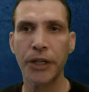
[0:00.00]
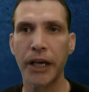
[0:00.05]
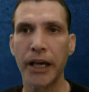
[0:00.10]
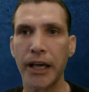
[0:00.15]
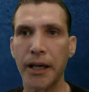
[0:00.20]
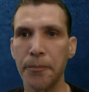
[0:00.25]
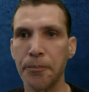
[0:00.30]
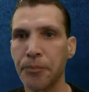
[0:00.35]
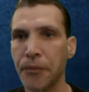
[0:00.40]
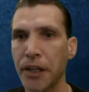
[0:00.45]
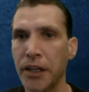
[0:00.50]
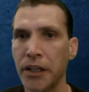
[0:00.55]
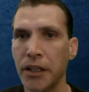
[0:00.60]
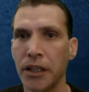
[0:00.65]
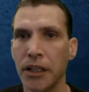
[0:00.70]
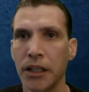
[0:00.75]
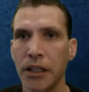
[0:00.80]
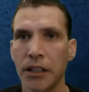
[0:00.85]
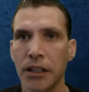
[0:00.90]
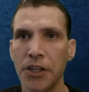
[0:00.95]
Okay,
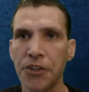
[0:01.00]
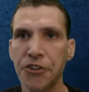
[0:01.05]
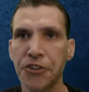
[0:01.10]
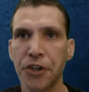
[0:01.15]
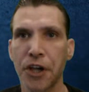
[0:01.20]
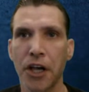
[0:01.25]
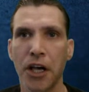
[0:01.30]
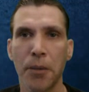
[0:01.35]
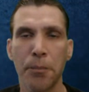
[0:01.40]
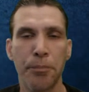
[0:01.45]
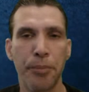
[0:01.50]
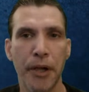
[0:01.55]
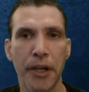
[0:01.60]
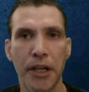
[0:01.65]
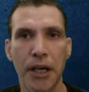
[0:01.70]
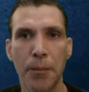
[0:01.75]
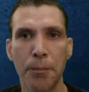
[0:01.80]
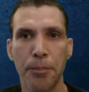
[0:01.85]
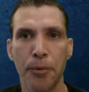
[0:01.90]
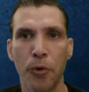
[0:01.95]
let's uh,
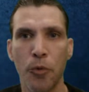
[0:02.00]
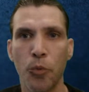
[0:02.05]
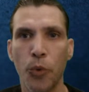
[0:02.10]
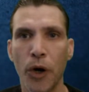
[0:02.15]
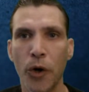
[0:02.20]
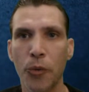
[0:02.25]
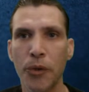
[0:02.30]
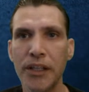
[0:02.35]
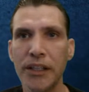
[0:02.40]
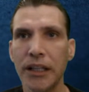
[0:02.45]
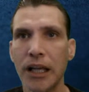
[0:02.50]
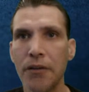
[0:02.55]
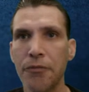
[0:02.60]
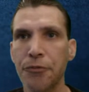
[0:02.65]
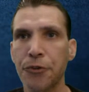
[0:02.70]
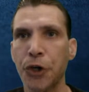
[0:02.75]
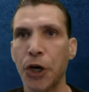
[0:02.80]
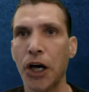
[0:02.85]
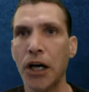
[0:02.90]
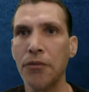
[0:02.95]
pick up where we
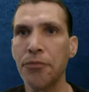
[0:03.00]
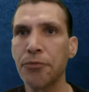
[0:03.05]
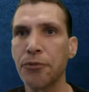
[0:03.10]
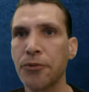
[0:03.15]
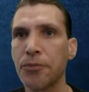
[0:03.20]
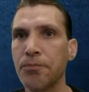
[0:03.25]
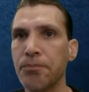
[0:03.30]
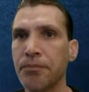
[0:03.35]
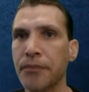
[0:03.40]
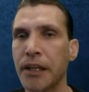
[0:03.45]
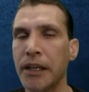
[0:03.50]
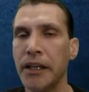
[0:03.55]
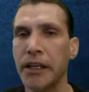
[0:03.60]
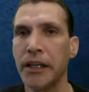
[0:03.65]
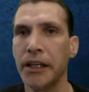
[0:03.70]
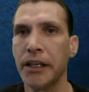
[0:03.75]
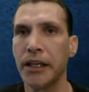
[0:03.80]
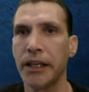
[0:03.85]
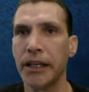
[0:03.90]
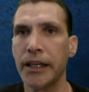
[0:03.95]
left off.
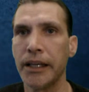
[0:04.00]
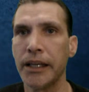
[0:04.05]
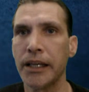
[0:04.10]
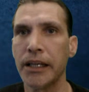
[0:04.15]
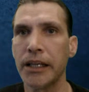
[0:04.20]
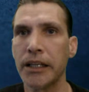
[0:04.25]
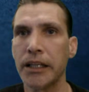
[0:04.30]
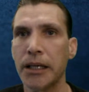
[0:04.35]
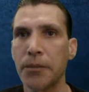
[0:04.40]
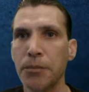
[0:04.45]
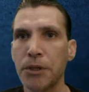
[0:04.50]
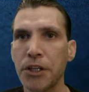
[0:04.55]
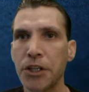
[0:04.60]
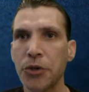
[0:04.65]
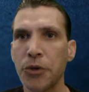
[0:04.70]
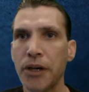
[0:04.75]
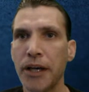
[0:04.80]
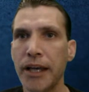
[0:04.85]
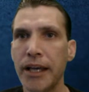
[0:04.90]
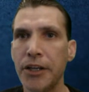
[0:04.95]
And I'm going to
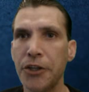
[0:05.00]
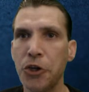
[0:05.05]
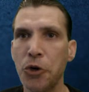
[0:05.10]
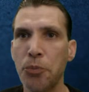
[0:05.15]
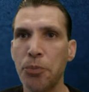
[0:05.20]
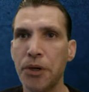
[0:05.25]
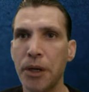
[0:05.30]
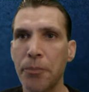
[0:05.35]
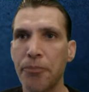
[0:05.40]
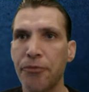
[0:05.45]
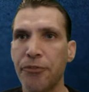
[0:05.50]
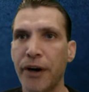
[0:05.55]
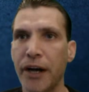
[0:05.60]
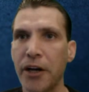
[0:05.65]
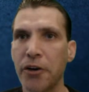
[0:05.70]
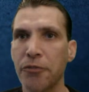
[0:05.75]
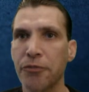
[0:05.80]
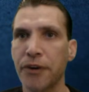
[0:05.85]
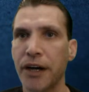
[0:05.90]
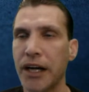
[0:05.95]
go ahead and open up
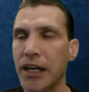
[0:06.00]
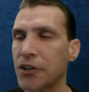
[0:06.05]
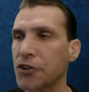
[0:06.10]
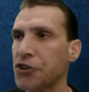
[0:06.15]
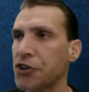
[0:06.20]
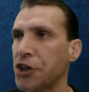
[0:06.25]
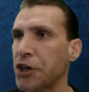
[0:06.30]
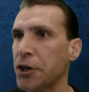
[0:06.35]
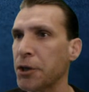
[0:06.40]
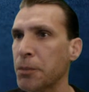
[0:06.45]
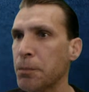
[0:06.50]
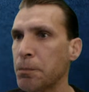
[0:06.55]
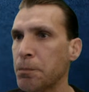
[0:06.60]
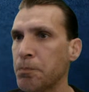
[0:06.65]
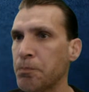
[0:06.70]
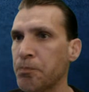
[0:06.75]
Firefox here.